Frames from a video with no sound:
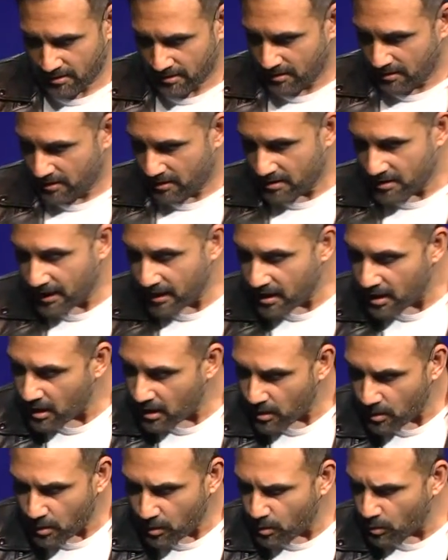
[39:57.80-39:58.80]
It's like,
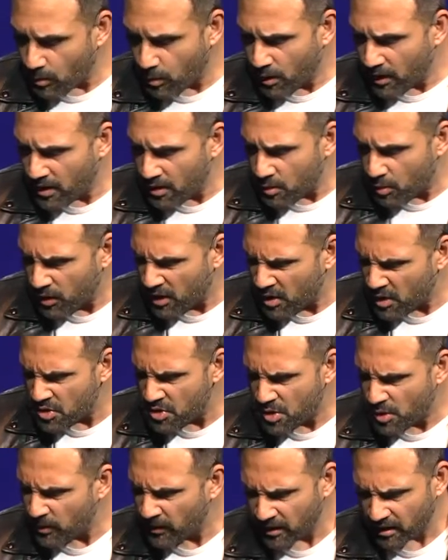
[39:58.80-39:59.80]
what are you
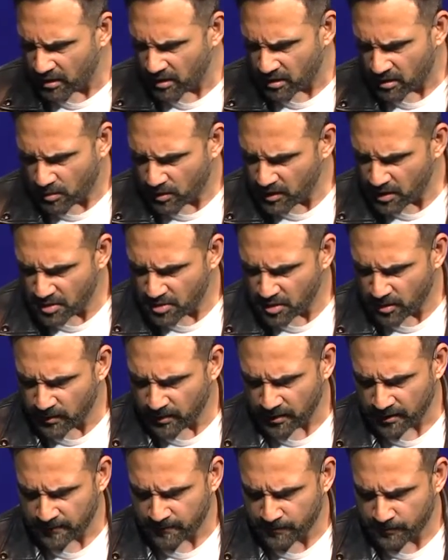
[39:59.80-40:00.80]
doing? What are you doing?
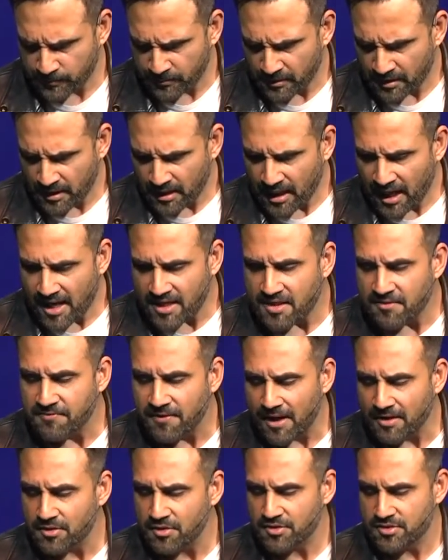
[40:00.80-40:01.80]
And the
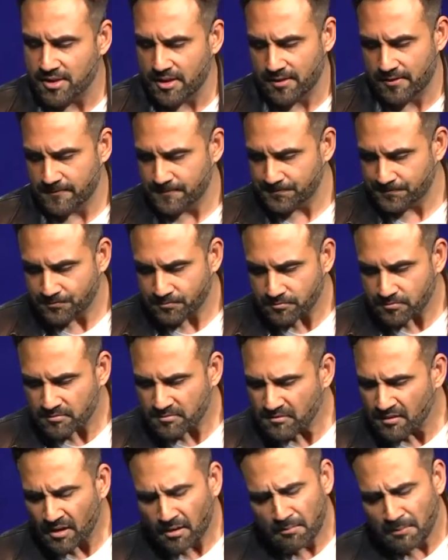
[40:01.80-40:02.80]
father said,
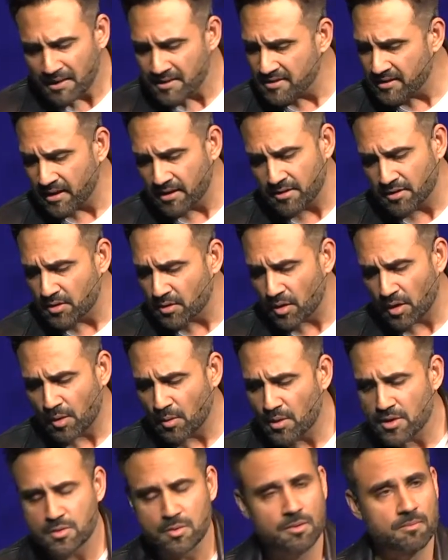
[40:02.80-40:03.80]
my son, you're
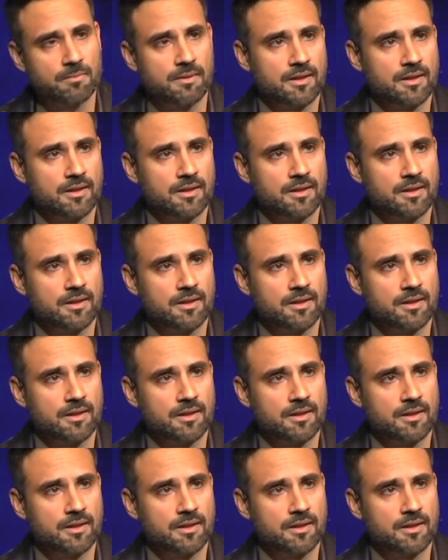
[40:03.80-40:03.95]
always with me.